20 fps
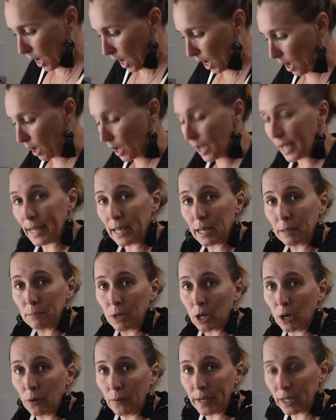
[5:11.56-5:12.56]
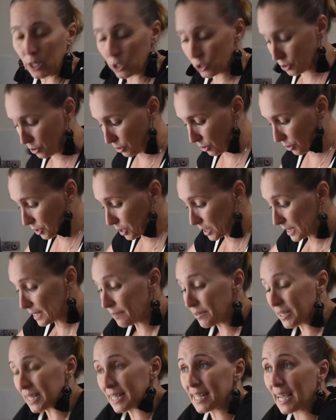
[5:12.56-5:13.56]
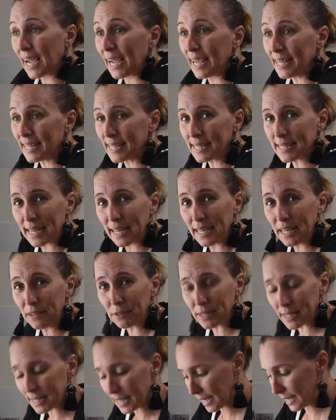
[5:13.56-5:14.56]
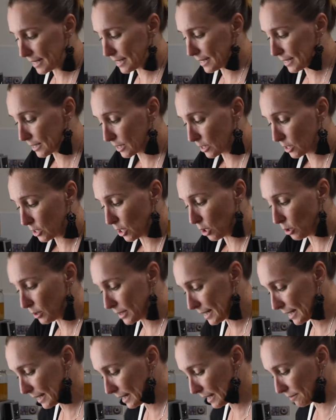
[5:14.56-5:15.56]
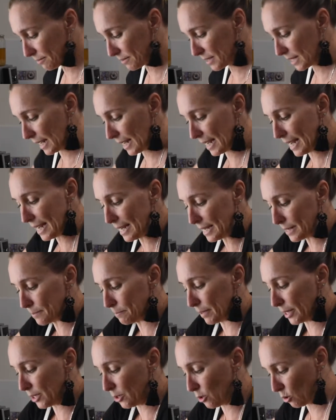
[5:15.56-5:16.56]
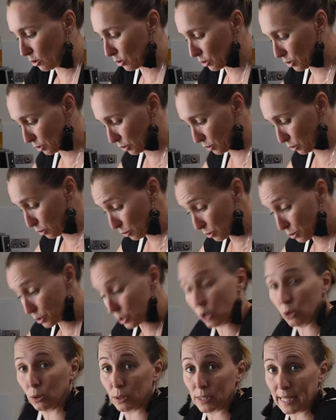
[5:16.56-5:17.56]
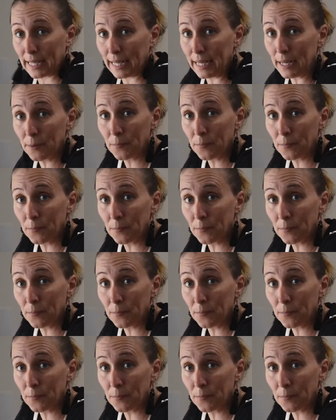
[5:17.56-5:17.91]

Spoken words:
I am going to just give it a taste, and if it tastes salty enough to eat but not too salty,